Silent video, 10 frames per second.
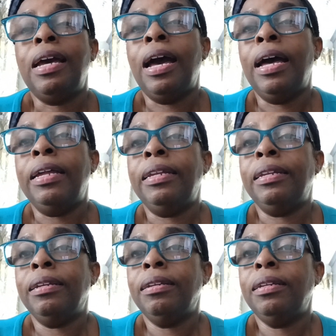
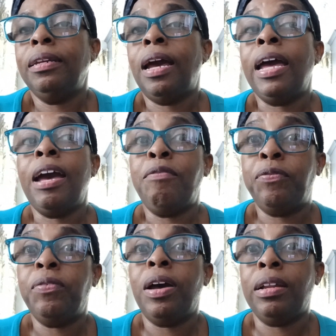and I have
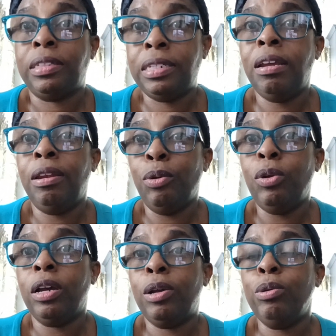a ton load
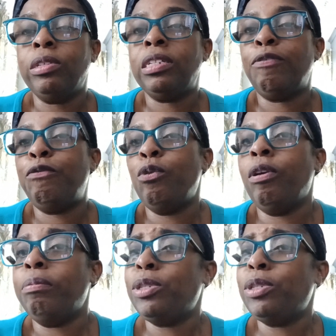of clothes to fold up,